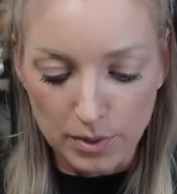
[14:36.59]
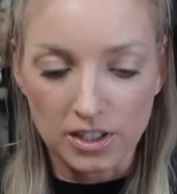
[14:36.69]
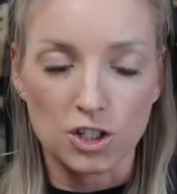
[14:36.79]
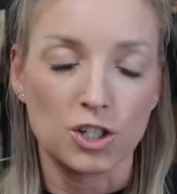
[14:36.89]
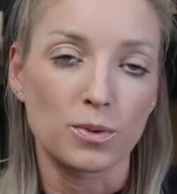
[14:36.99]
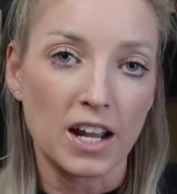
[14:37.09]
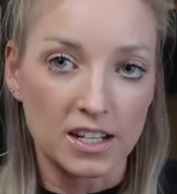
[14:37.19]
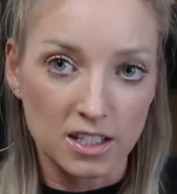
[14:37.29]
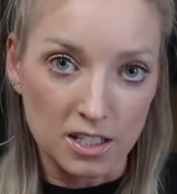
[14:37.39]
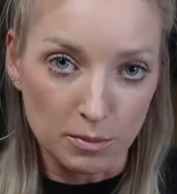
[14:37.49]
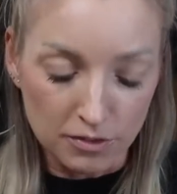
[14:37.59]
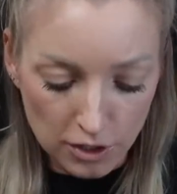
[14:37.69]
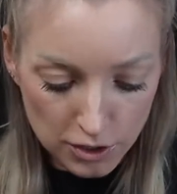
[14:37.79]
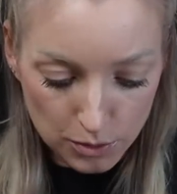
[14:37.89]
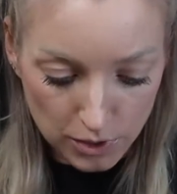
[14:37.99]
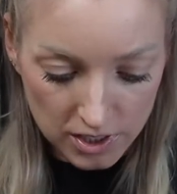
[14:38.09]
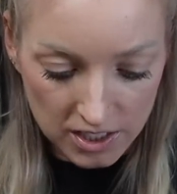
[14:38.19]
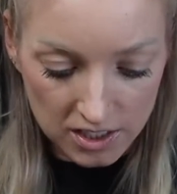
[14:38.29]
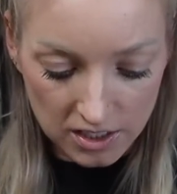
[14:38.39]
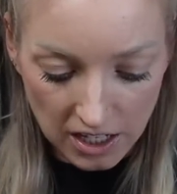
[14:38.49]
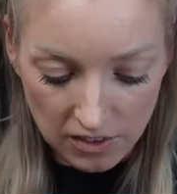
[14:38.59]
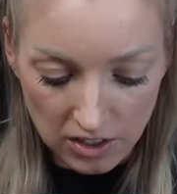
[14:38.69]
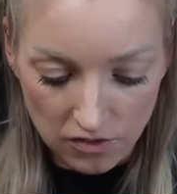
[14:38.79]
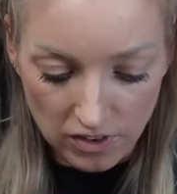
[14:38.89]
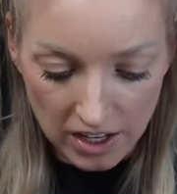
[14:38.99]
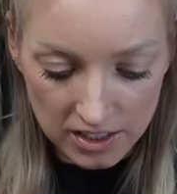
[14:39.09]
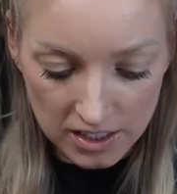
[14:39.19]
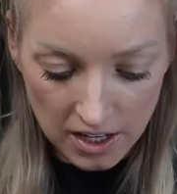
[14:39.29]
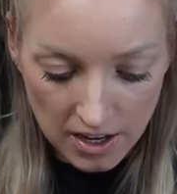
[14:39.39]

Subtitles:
but that she would ask some of her sources in avian vets.